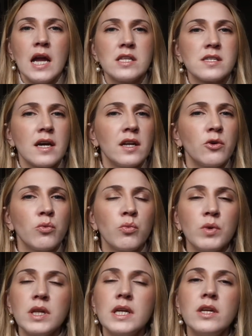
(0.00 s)
It's got a
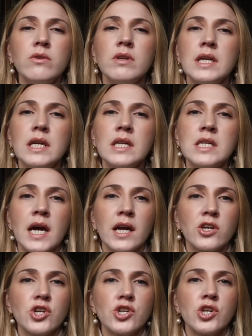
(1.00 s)
really unique
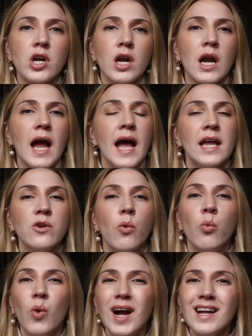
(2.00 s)
texture,
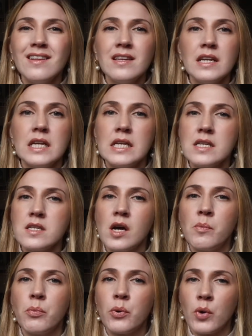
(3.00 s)
and while it is
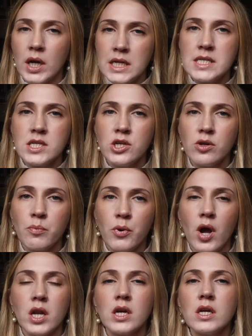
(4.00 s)
a pricier
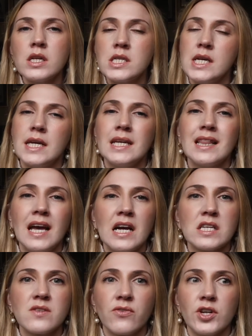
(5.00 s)
product, it
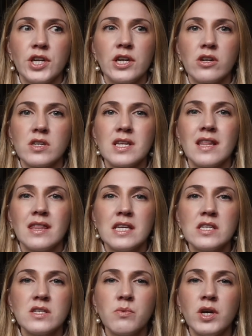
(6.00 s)
lasts for years.
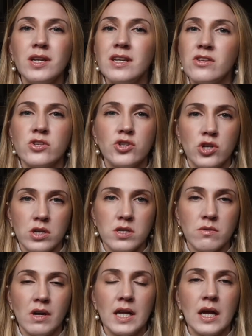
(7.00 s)
This one is
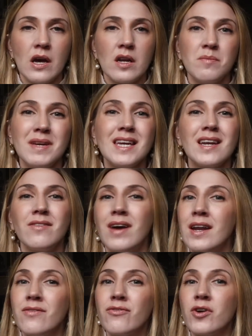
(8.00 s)
just running out on me and I've
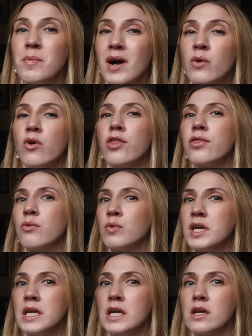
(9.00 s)
had it for about
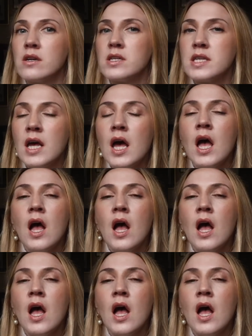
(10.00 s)
3 years.